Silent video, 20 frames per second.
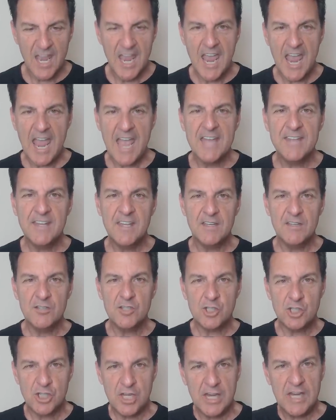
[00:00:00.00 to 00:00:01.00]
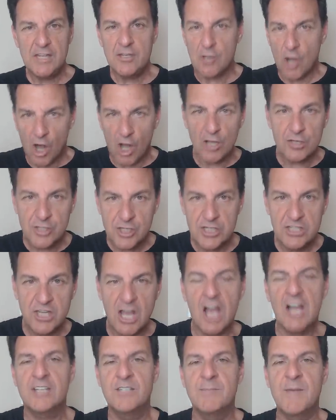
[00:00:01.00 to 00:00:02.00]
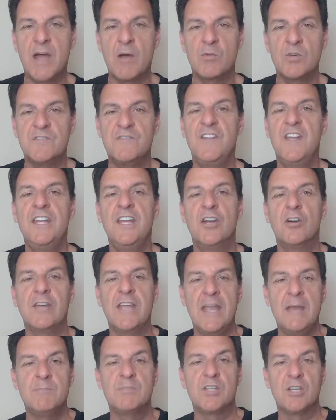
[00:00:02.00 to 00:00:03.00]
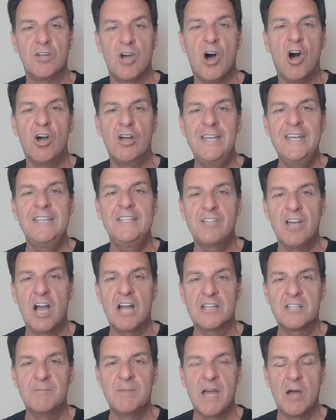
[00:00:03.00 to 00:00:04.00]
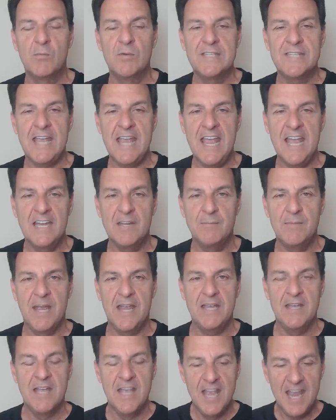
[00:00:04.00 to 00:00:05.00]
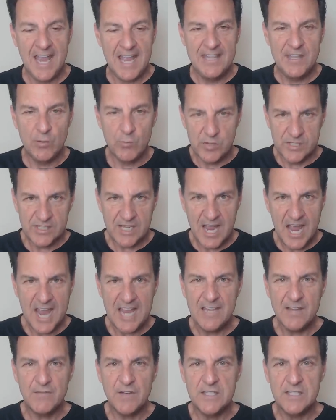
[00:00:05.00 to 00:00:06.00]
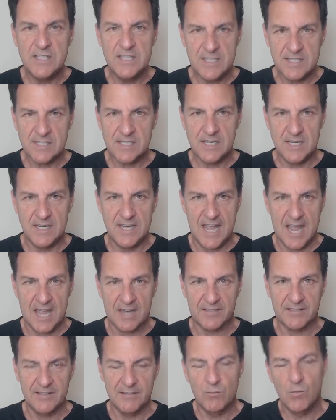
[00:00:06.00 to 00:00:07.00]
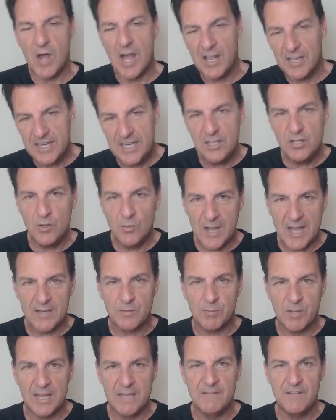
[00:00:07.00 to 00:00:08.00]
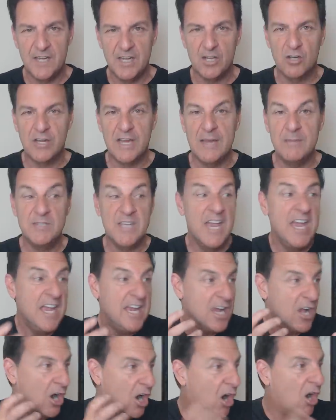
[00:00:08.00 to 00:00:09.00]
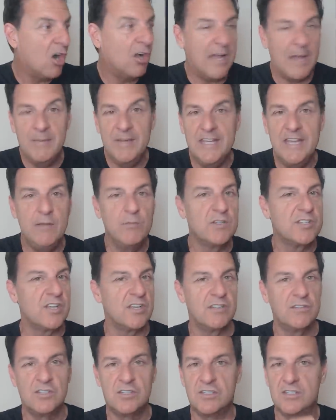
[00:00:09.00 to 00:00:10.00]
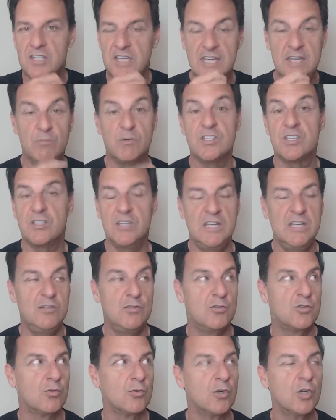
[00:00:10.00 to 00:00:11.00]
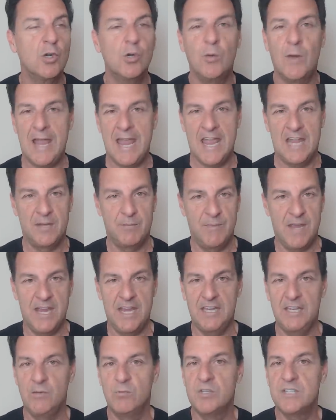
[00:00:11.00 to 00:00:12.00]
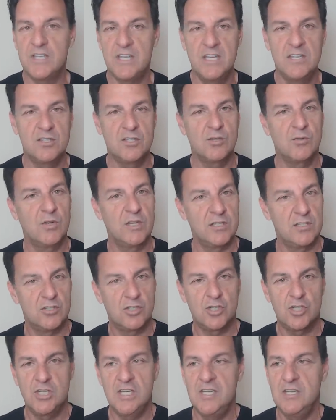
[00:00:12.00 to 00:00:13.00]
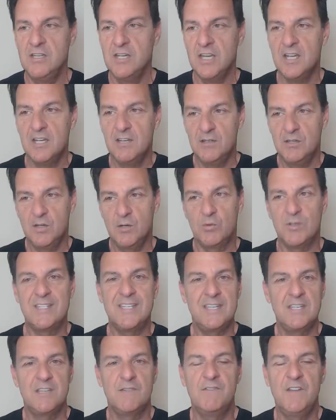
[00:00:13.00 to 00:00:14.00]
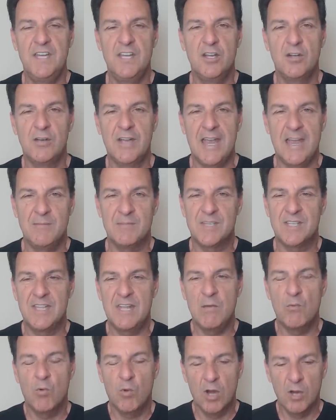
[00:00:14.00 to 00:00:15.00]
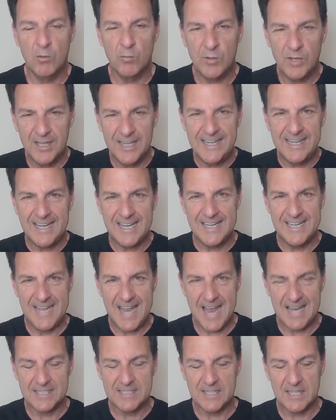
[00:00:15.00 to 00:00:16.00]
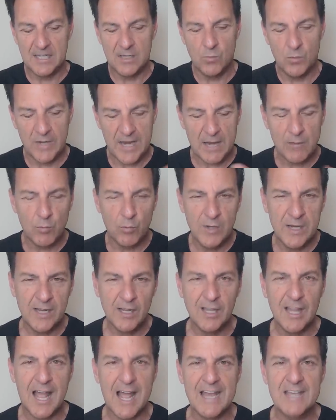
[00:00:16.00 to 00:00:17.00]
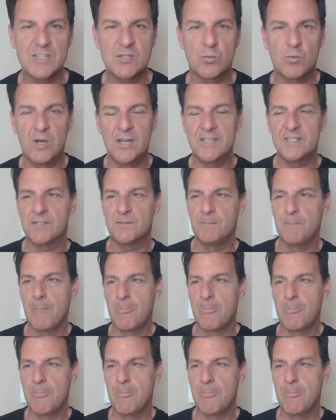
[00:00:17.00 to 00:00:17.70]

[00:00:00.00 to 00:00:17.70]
And she all she talked about was video games and all he talked about was anime. And there was kind of a disconnect. And while he knew how to play video games, all I mean he was a he was he drew anime and he was into it and she was into video games and they weren't really connecting. And what I realized was